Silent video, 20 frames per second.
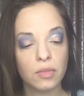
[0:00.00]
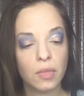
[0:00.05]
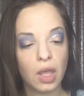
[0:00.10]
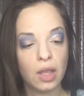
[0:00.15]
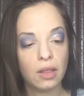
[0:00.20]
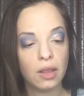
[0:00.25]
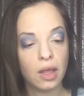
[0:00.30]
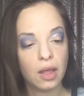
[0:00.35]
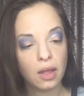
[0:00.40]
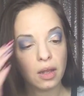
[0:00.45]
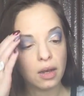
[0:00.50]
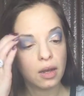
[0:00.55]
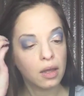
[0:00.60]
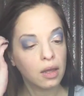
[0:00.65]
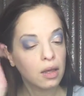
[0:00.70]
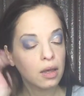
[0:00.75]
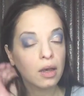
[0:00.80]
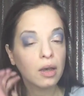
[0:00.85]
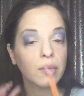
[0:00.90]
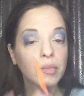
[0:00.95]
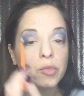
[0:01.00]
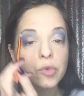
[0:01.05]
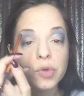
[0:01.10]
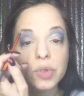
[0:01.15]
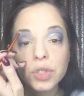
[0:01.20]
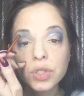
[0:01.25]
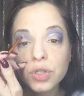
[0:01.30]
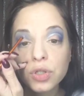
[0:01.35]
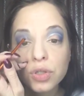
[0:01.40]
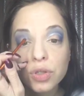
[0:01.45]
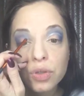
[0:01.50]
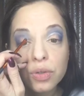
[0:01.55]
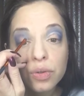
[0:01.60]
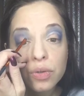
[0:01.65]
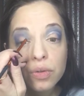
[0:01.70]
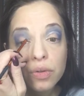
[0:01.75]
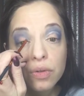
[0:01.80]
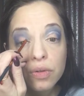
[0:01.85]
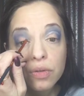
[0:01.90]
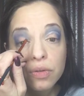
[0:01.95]
And then I'm going
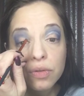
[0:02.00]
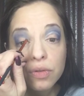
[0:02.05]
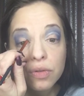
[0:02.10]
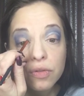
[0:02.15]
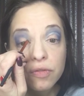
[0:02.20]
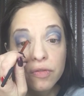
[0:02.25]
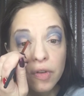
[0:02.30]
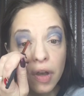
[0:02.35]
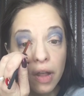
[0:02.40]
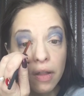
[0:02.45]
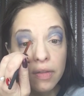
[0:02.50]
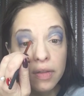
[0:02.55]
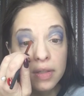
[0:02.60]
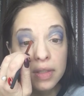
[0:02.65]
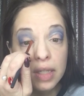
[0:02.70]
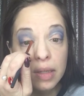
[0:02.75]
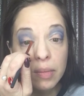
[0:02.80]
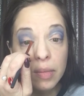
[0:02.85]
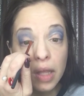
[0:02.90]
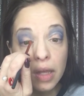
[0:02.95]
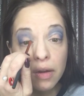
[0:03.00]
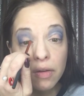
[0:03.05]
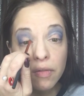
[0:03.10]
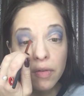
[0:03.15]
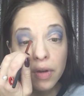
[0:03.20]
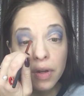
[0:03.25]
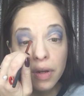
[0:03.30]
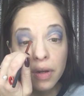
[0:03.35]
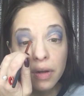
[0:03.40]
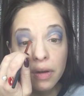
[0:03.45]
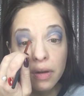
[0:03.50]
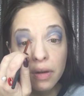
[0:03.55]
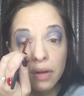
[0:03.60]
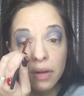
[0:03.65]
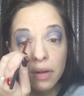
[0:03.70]
to follow the same line over here.